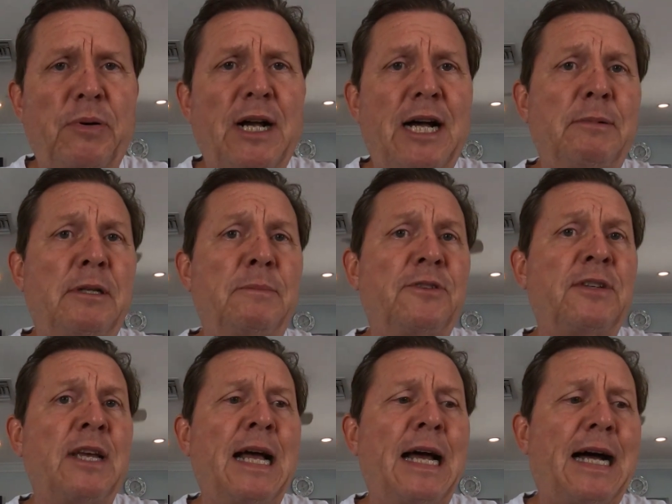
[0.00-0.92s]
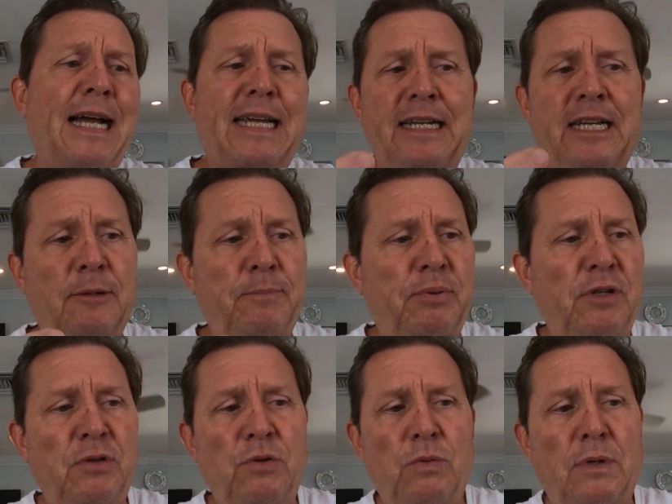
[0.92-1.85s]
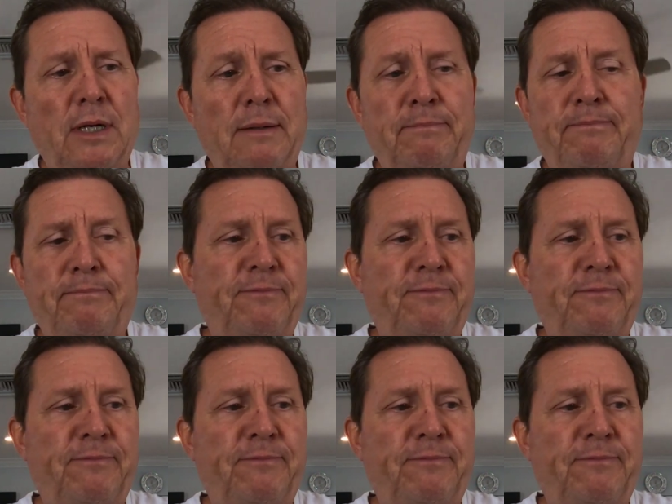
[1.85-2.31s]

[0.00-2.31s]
problems. I can help you